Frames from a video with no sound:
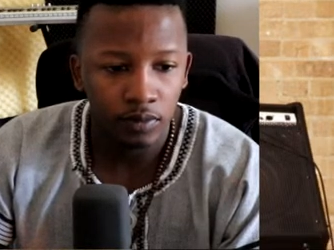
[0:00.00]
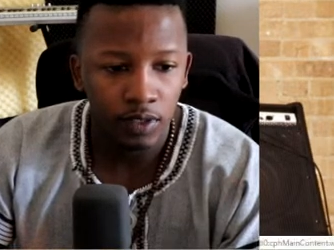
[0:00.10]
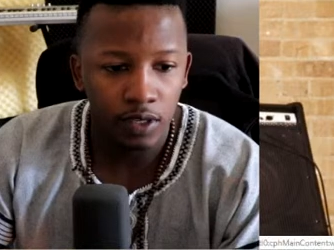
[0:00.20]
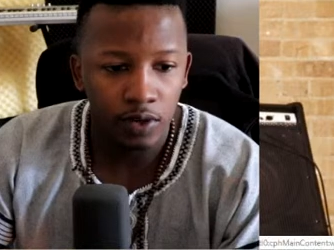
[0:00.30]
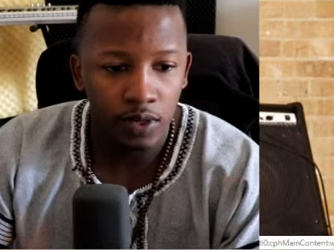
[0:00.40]

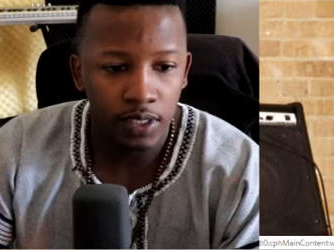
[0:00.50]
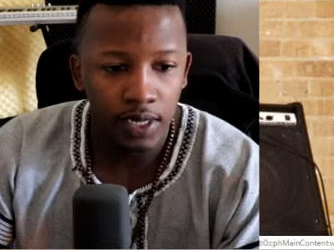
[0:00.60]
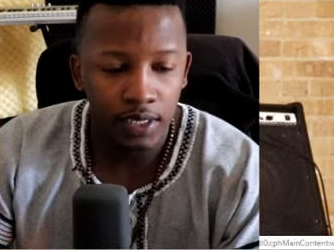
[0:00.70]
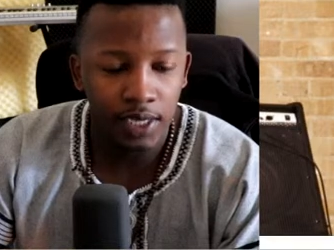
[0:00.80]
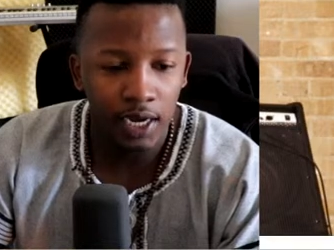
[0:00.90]
And then you're going to
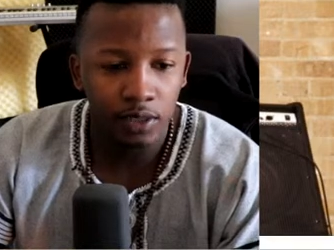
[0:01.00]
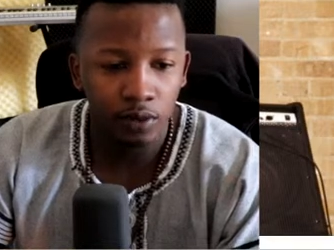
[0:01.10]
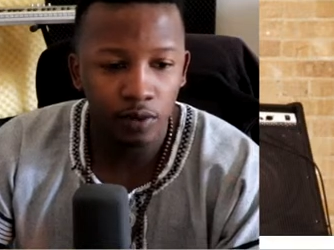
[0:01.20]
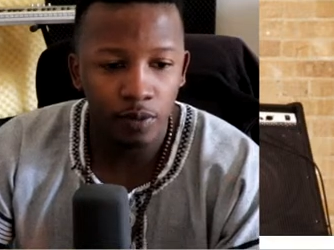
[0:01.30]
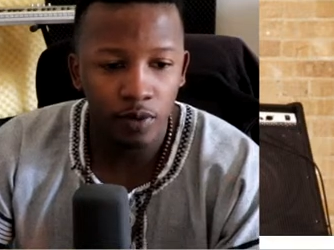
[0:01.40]
select
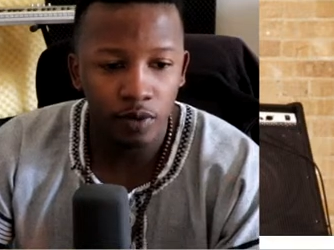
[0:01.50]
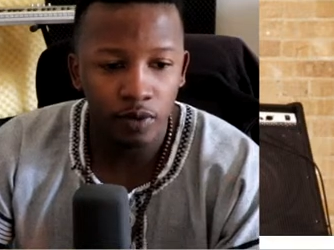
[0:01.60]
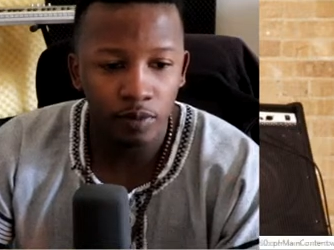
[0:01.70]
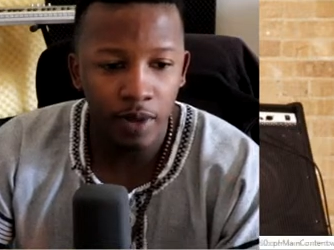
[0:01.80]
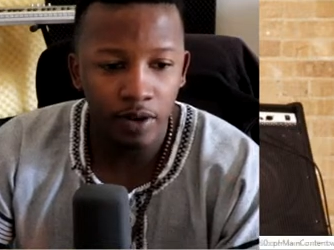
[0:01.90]
titles from
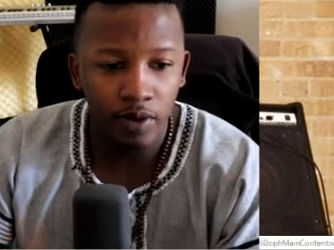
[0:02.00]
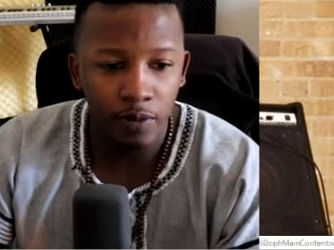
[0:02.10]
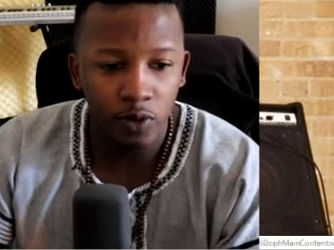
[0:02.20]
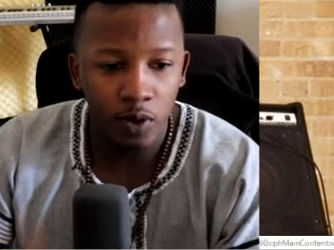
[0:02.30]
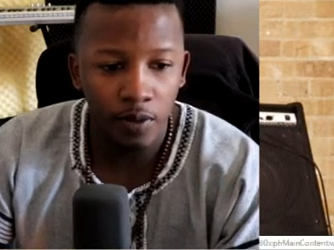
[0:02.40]
my
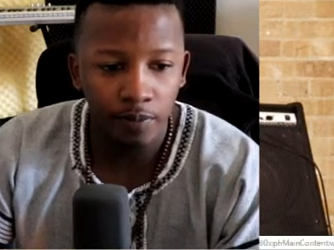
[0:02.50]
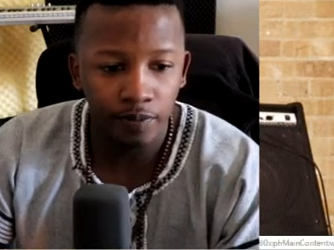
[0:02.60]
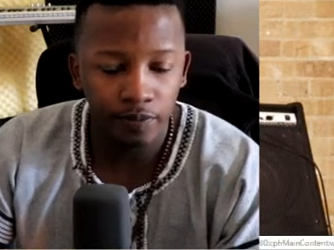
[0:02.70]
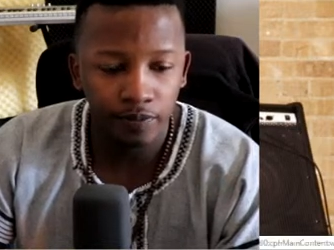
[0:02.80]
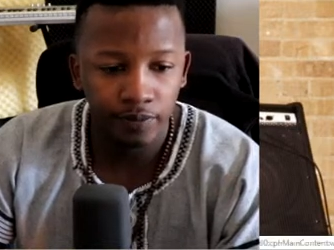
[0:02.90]
repertoire.
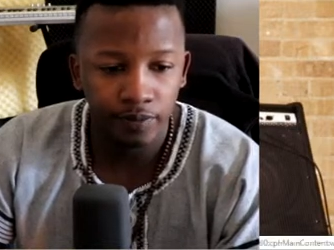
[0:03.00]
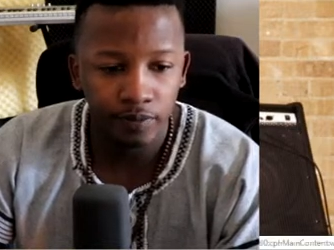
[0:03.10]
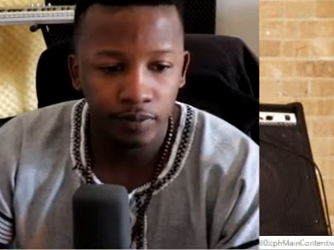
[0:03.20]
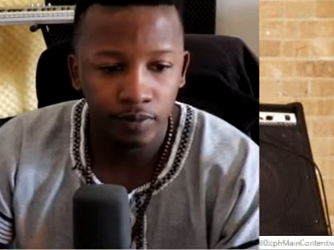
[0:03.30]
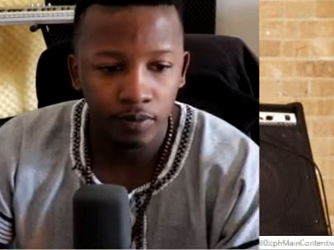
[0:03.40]

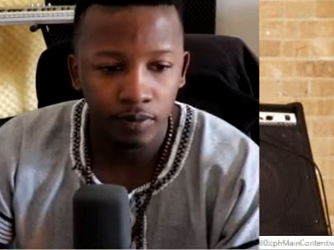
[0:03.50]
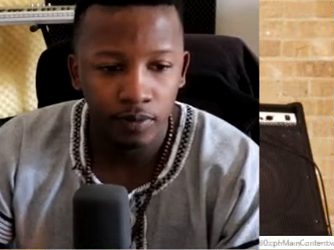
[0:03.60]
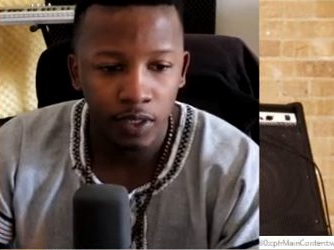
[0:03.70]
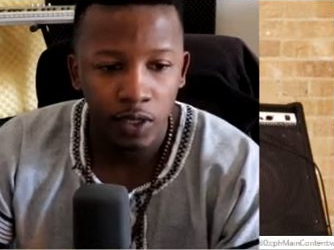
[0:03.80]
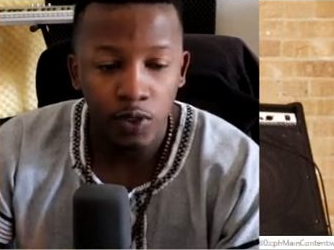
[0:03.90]

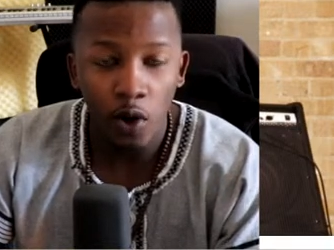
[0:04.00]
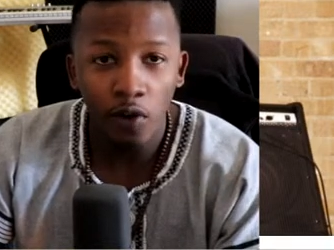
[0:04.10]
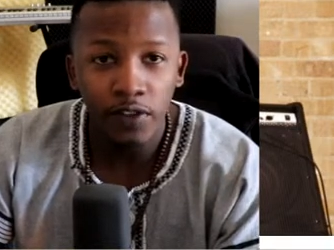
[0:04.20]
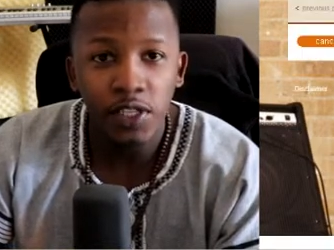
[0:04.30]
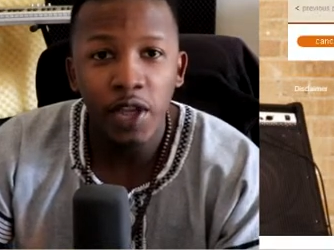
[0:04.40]
So
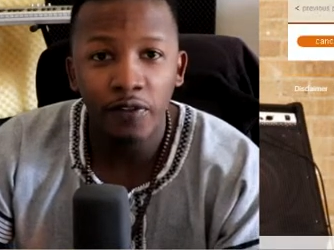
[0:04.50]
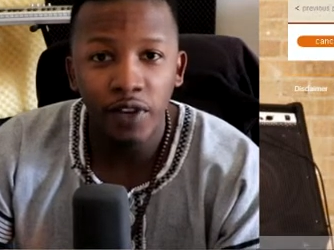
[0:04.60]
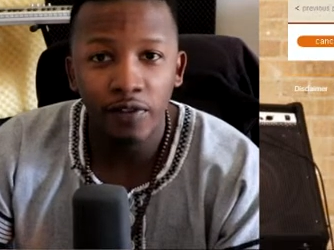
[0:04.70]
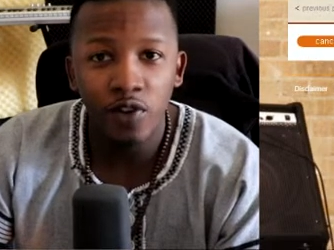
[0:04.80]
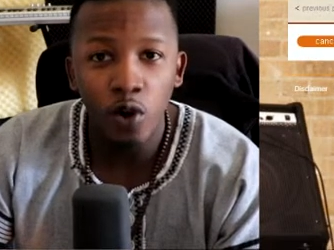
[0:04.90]
obviously you have
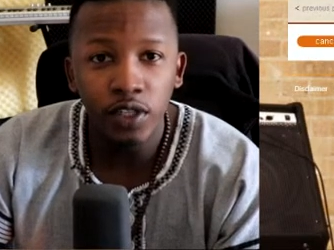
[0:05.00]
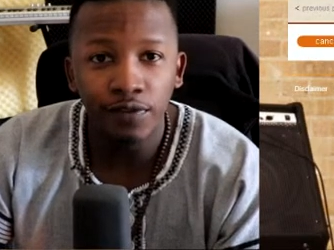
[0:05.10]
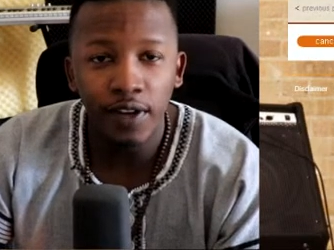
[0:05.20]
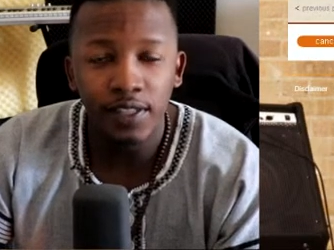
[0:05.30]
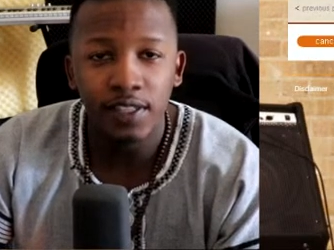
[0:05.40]
to have
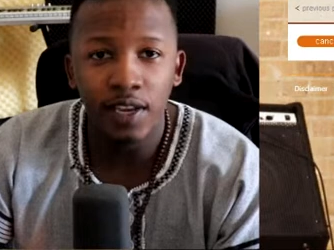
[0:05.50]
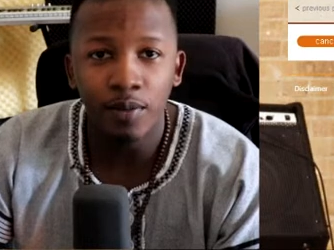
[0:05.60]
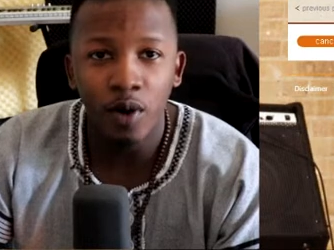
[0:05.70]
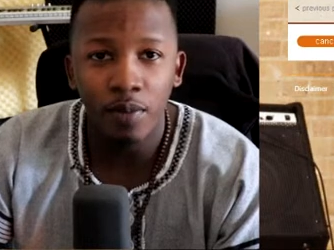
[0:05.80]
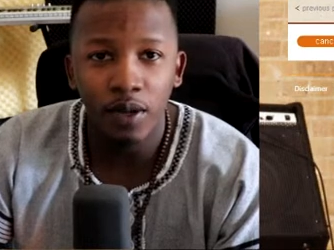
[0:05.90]
notified
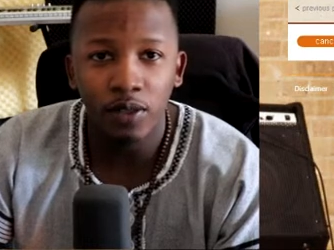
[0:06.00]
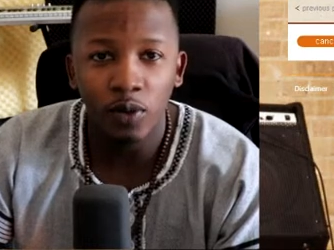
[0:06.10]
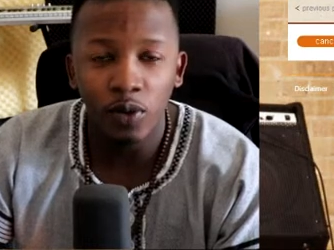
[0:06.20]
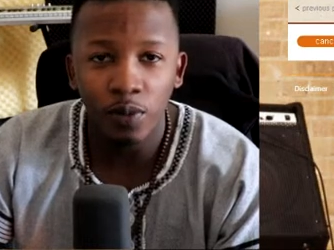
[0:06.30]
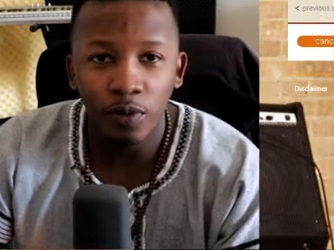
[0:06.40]
SAMRO about
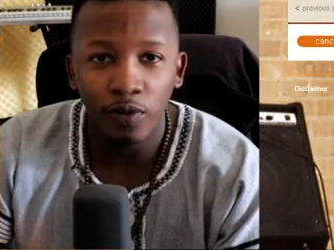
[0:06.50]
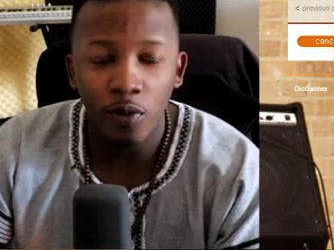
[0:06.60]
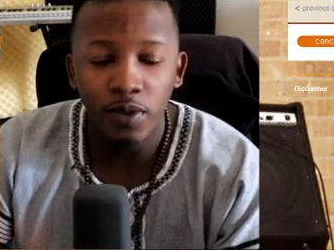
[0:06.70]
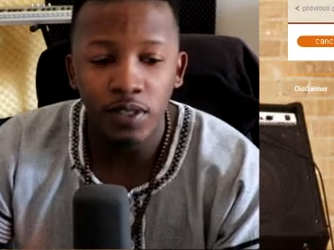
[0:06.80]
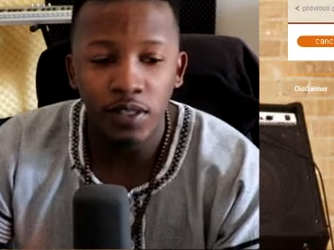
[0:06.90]
all your
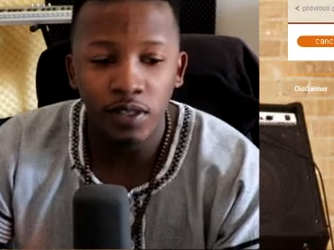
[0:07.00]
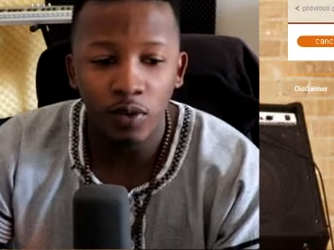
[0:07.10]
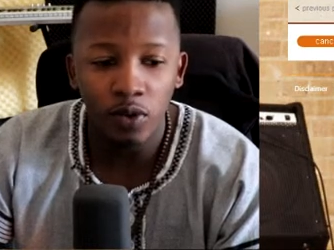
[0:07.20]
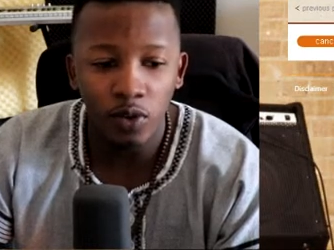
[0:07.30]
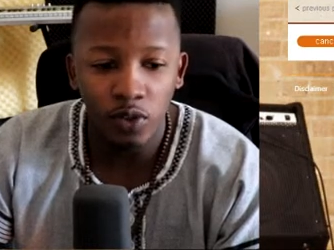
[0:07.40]
performances,
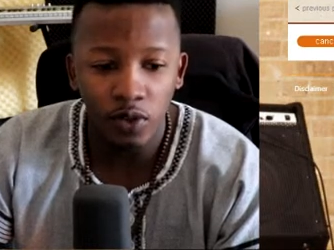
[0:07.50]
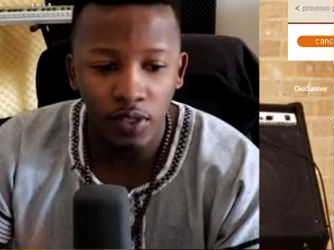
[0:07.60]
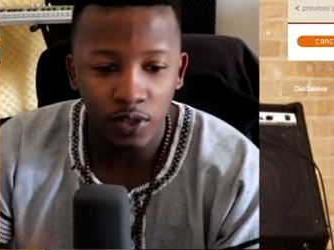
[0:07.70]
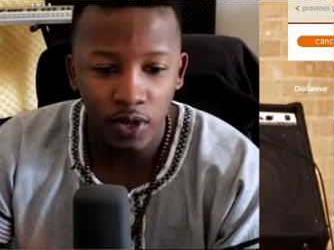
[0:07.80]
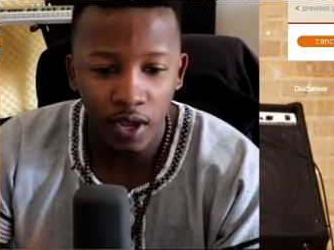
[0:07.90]
all your
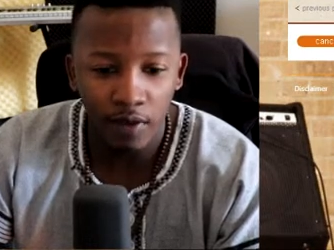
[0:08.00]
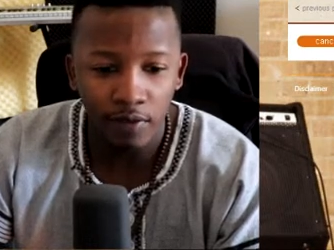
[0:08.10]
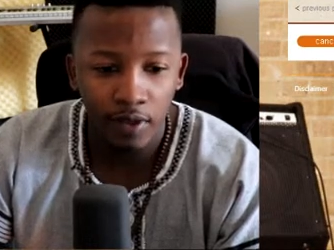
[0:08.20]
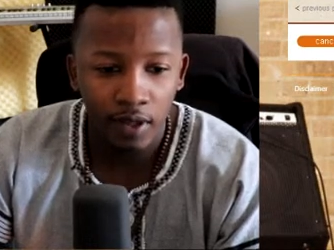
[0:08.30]
songs that you have.